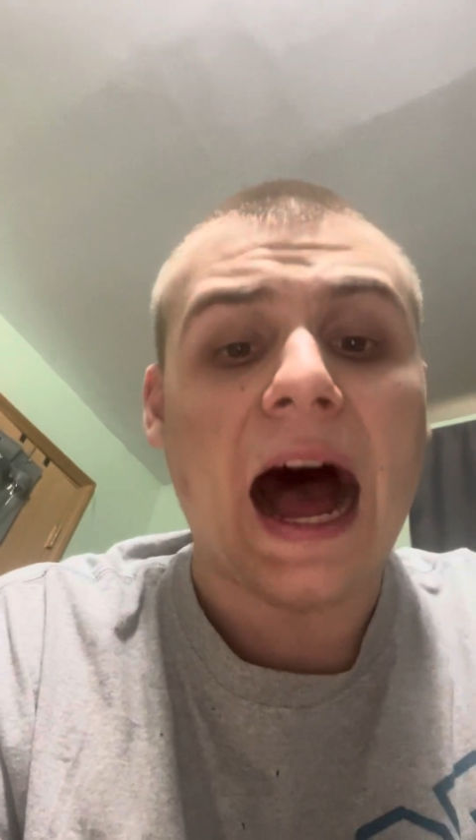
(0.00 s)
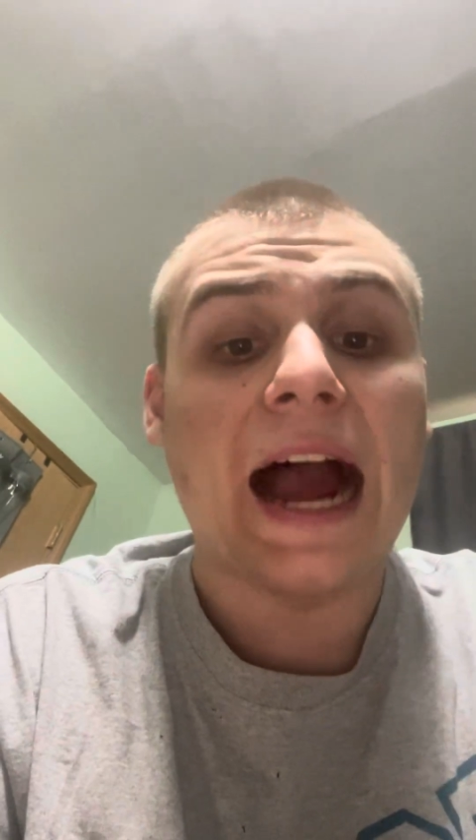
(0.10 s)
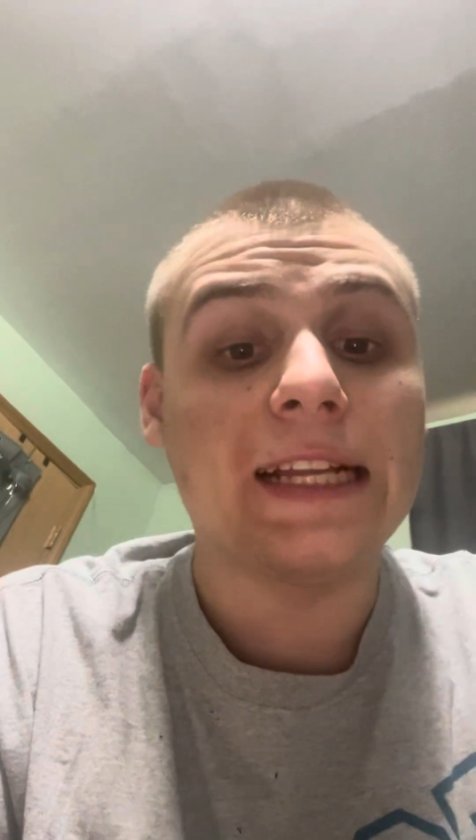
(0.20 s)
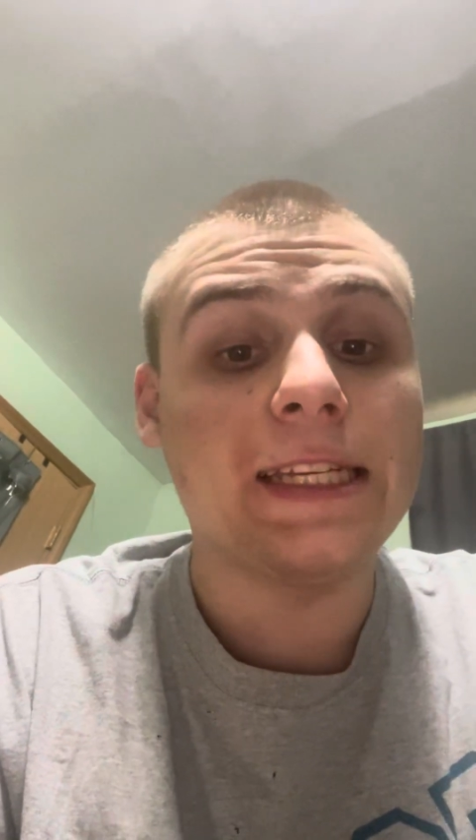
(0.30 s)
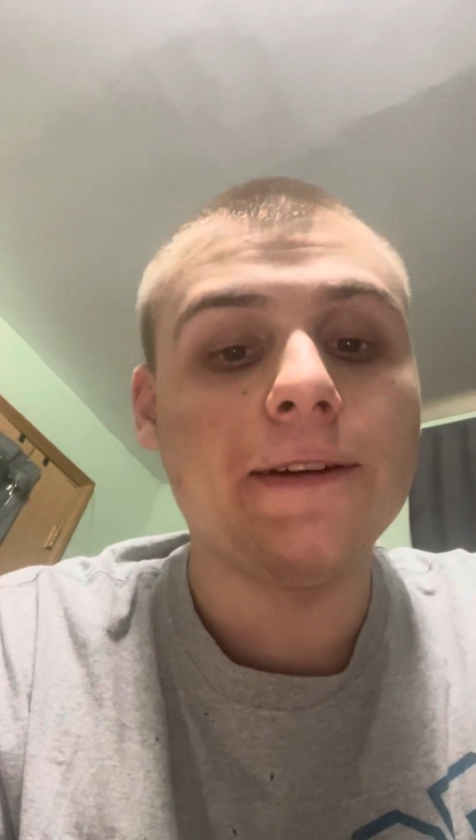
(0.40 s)

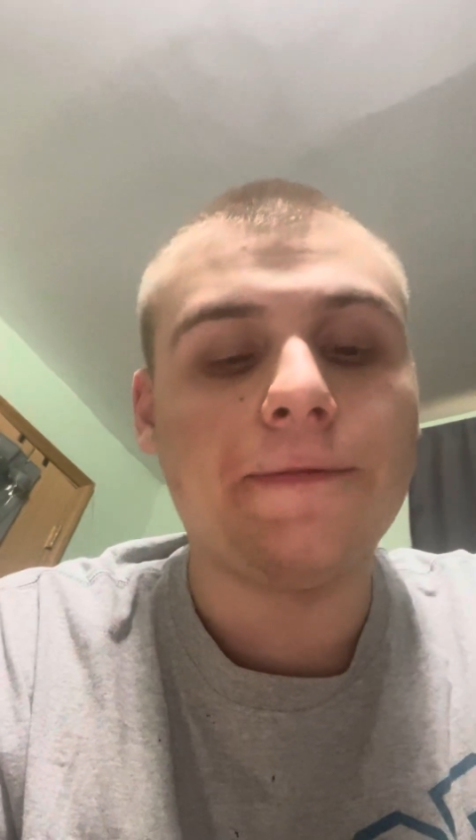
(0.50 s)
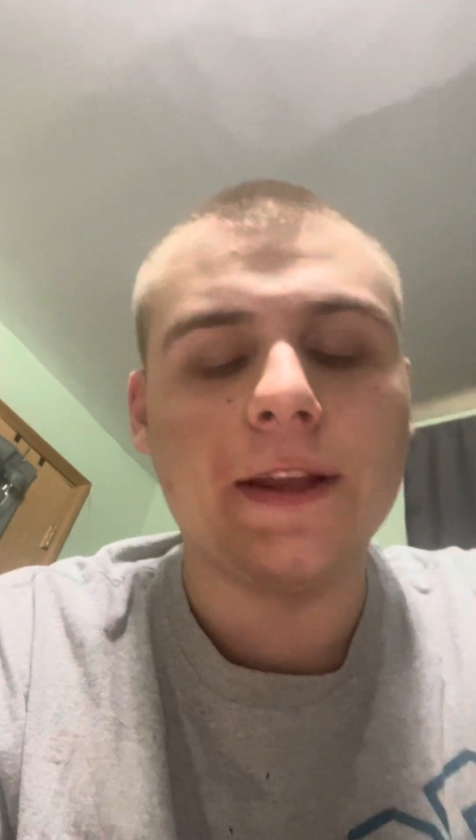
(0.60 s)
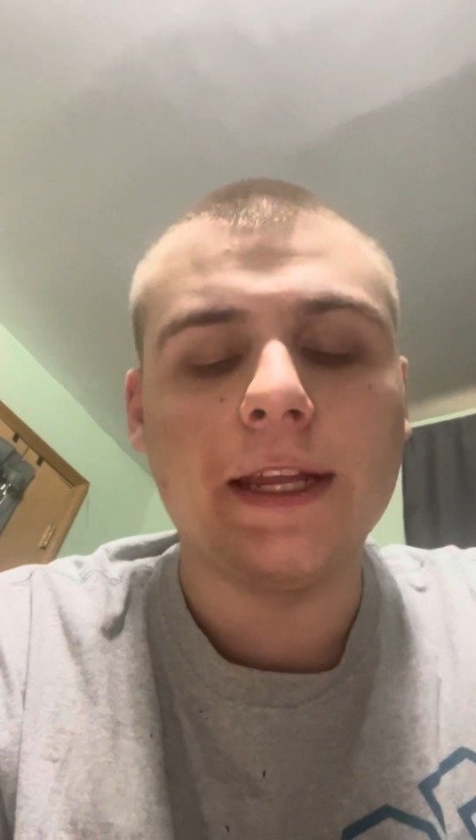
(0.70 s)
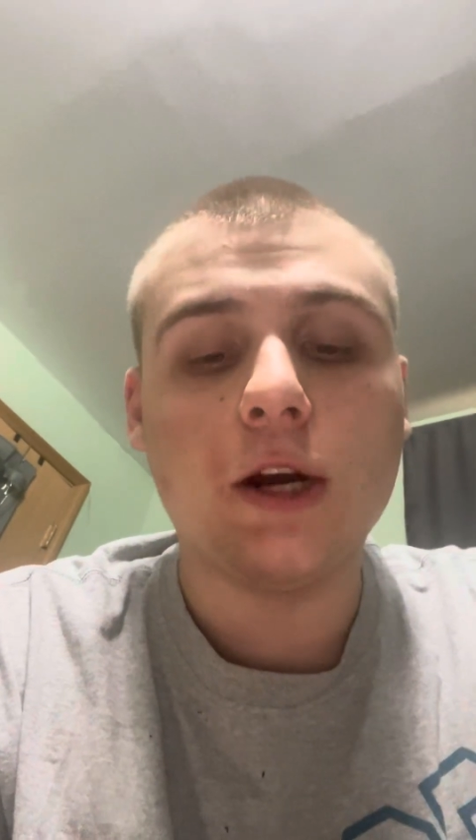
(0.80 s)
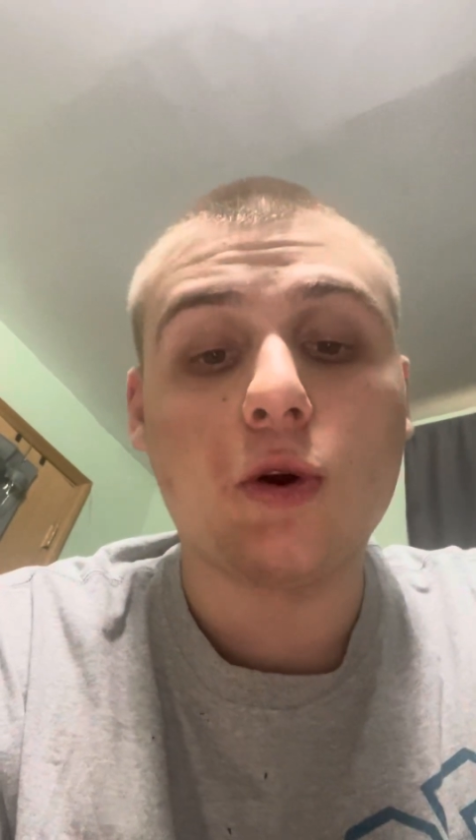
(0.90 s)
I did a
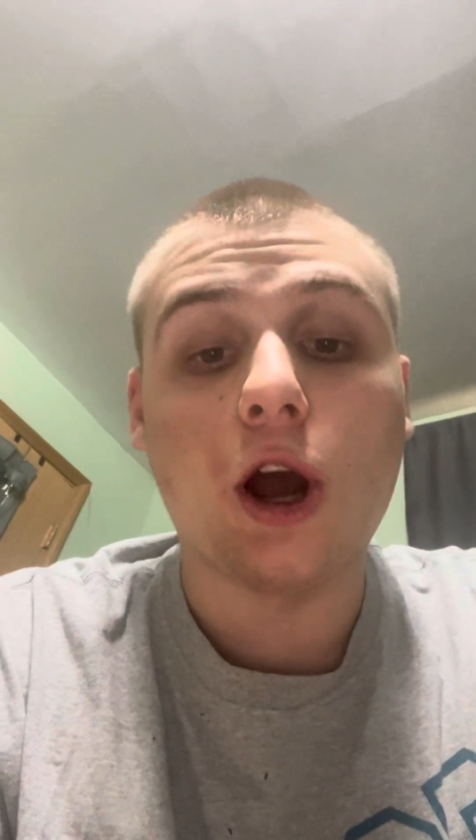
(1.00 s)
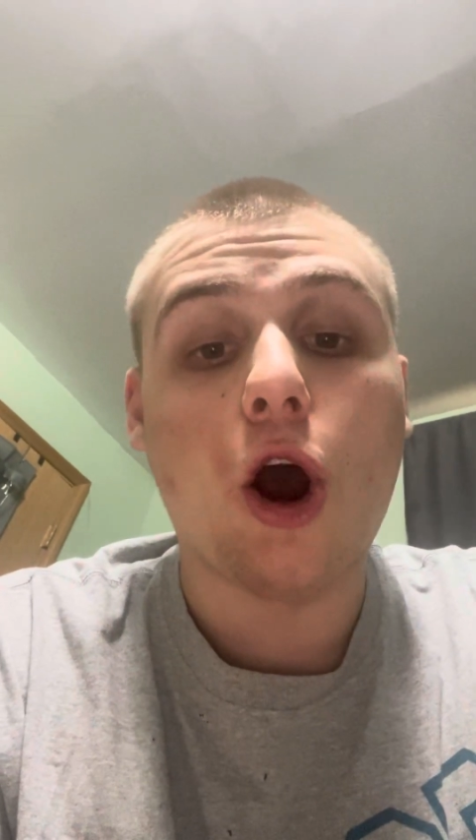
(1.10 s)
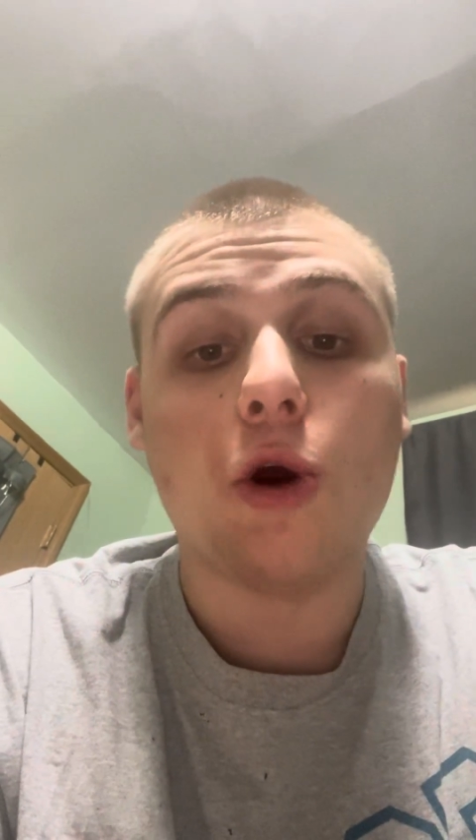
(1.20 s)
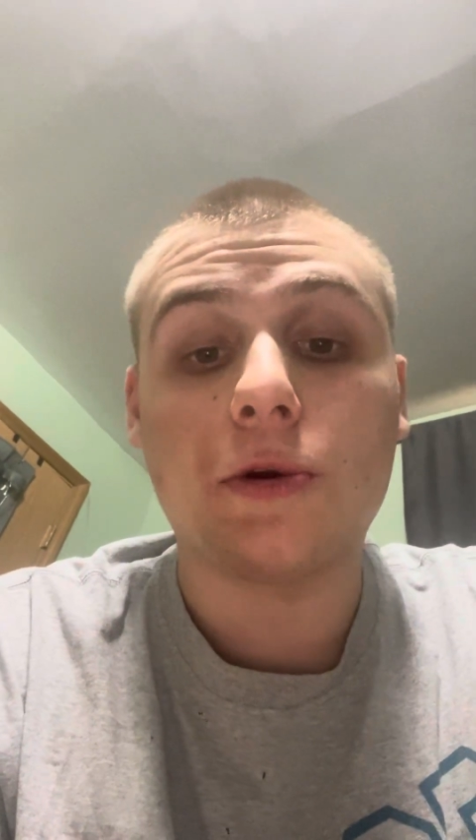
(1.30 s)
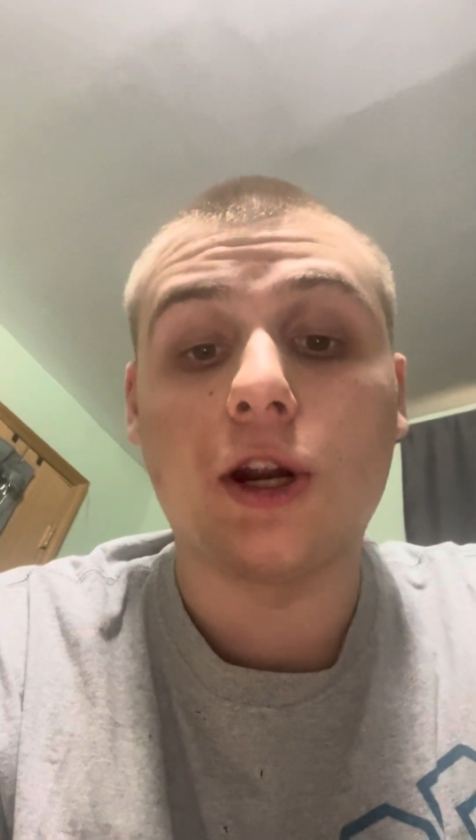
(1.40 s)
video
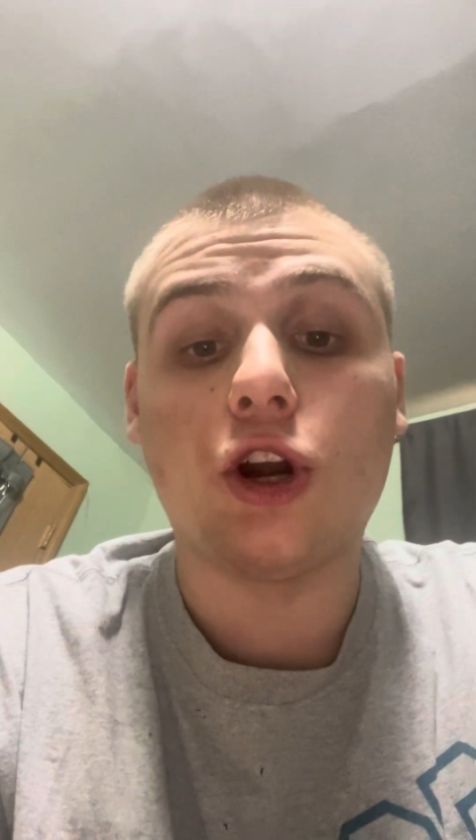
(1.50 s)
called